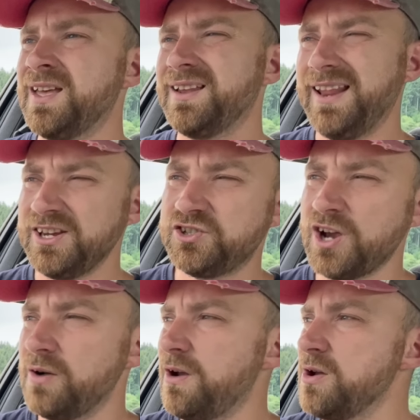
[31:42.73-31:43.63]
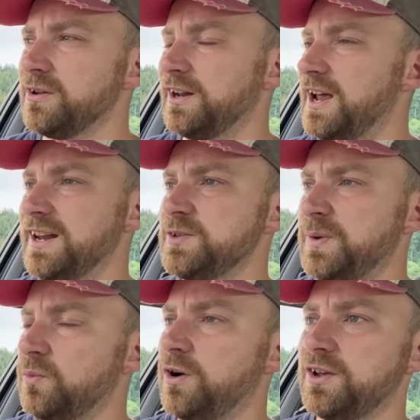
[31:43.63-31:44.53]
less Joe Rogan lately. It's been
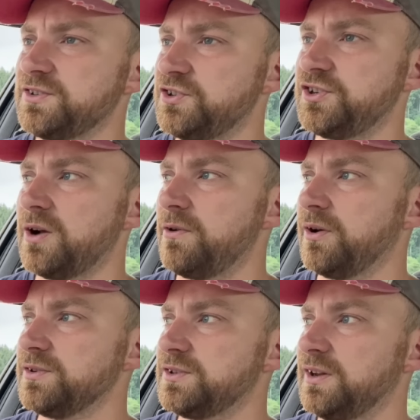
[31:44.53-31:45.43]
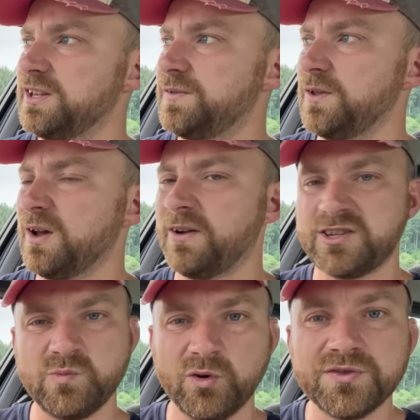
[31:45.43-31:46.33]
a while since Joe Rogan's done an interview that I've
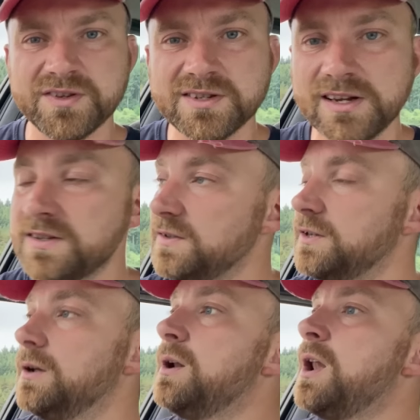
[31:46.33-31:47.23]
actually wanted to listen to.